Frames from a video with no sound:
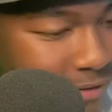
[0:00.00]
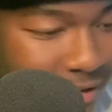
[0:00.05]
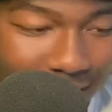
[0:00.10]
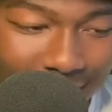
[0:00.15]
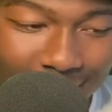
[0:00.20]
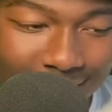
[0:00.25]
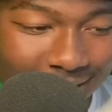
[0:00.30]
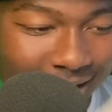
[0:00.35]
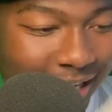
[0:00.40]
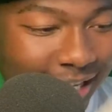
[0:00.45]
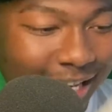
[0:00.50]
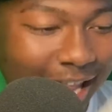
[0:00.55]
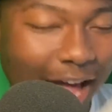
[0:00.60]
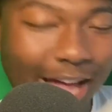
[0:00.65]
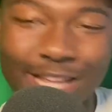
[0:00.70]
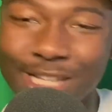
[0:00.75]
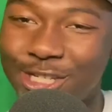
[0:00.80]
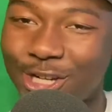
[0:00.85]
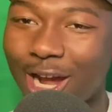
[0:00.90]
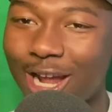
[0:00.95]
See, now
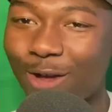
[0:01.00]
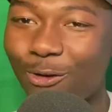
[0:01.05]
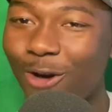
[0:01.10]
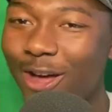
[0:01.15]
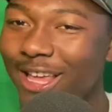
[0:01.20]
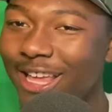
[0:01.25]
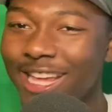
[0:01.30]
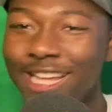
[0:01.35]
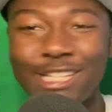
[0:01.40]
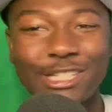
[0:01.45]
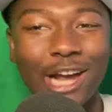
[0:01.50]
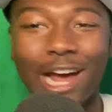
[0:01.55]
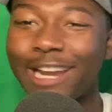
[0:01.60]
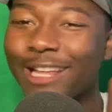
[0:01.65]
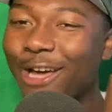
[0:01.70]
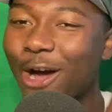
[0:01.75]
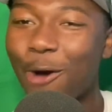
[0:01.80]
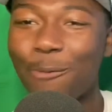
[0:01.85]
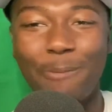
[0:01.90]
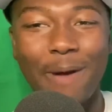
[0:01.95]
he tried to
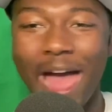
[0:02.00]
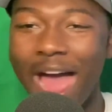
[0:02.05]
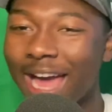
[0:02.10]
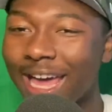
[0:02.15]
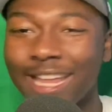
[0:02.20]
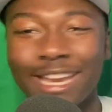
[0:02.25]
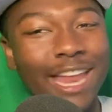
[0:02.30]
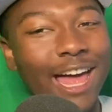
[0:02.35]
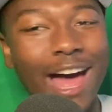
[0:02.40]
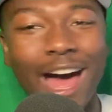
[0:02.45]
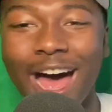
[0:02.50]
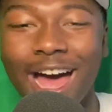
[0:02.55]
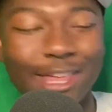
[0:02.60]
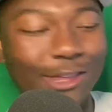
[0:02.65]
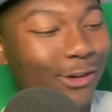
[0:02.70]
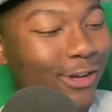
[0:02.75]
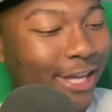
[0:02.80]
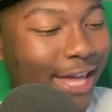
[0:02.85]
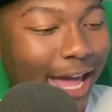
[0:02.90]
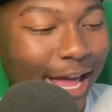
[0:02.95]
go back, and nah,
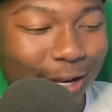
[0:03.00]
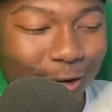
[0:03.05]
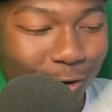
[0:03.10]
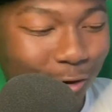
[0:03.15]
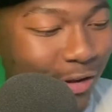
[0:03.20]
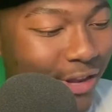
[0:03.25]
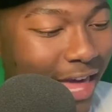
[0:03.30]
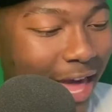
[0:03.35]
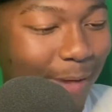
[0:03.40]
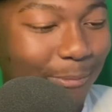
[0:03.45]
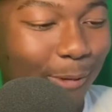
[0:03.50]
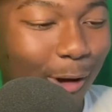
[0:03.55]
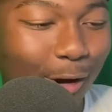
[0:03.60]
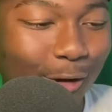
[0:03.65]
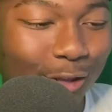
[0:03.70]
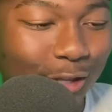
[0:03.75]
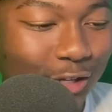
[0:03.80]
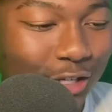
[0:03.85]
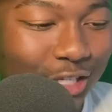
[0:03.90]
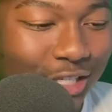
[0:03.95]
you can't do that, bro.
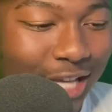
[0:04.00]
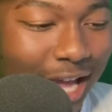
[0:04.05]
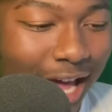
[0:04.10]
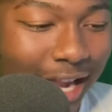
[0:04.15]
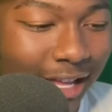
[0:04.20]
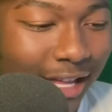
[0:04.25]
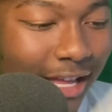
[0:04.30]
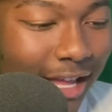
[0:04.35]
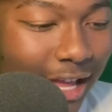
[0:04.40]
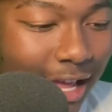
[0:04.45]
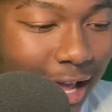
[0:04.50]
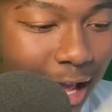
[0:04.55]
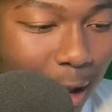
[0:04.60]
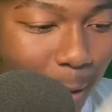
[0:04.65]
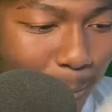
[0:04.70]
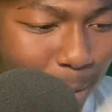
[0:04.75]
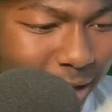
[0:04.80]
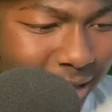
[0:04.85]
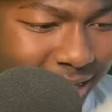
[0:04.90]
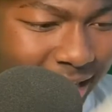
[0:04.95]
You just got to.
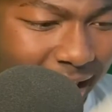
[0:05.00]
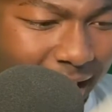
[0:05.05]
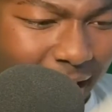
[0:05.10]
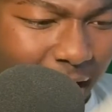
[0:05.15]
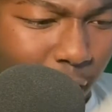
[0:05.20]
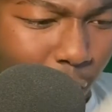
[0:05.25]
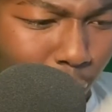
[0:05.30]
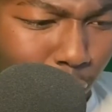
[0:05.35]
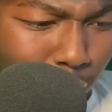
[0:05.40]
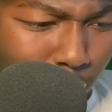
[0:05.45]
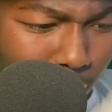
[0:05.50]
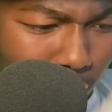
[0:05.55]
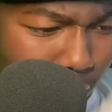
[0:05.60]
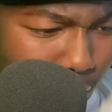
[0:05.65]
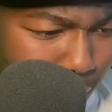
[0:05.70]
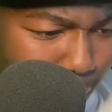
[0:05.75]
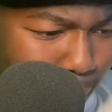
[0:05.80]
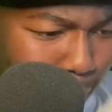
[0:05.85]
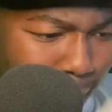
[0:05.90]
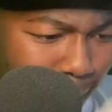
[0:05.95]
But dang, hold
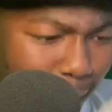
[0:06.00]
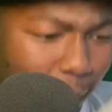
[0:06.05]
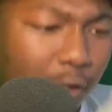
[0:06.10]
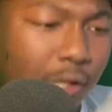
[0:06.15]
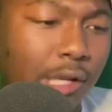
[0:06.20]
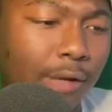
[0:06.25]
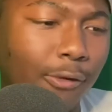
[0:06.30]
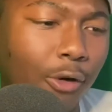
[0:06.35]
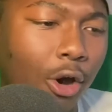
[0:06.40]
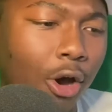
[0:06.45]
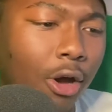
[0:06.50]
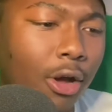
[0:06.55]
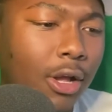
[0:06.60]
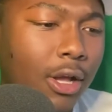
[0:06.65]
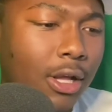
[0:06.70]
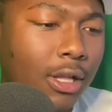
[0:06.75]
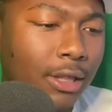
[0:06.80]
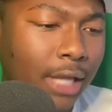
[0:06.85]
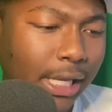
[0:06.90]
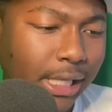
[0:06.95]
on. First of all,
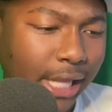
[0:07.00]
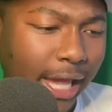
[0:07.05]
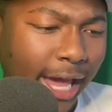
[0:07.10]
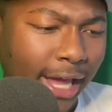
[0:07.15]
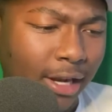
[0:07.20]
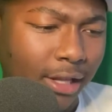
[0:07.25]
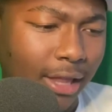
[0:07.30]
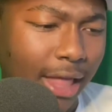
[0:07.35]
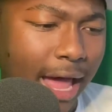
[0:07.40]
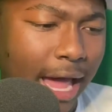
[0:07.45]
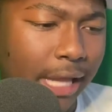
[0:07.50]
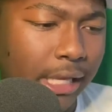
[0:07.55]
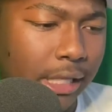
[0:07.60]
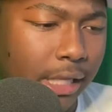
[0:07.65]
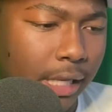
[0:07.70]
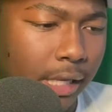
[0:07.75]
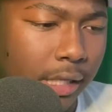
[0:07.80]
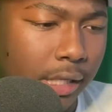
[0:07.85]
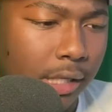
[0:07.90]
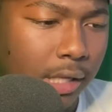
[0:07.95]
let's analyze
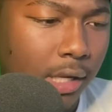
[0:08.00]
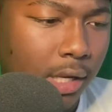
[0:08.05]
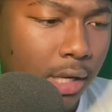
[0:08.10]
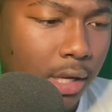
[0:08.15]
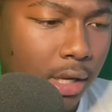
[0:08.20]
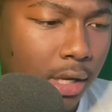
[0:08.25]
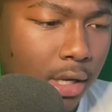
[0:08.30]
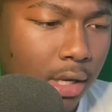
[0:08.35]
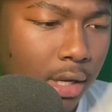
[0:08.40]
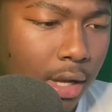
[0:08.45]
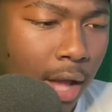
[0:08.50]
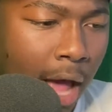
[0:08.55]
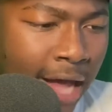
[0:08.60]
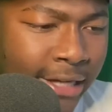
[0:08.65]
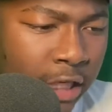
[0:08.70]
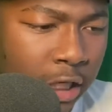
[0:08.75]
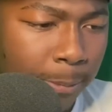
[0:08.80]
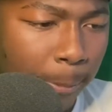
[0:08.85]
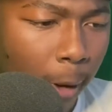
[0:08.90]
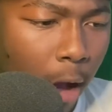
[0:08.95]
this. I
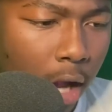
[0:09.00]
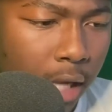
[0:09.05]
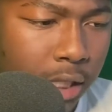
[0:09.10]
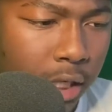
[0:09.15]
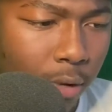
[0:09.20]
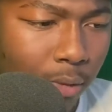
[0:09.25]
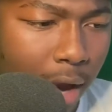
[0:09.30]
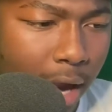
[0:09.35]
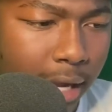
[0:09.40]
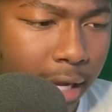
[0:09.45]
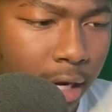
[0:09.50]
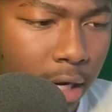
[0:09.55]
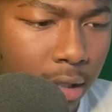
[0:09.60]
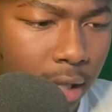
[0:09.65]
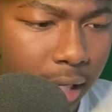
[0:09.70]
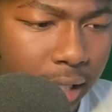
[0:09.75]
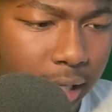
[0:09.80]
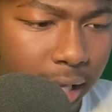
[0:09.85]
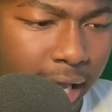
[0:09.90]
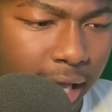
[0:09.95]
just paused it right here.
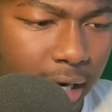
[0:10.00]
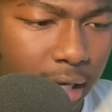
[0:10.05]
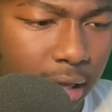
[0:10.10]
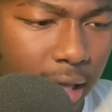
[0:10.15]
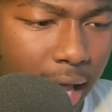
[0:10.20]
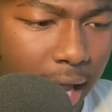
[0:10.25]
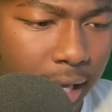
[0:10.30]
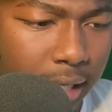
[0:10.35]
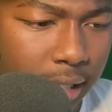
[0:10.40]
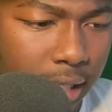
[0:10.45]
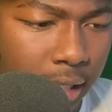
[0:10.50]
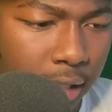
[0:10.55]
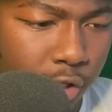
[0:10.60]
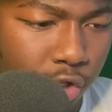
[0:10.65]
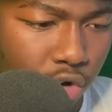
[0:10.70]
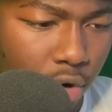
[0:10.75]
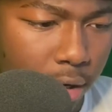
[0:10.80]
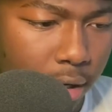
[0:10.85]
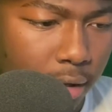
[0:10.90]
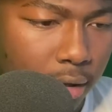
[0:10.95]
Let's analyze this
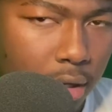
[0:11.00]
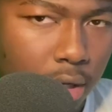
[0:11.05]
joint.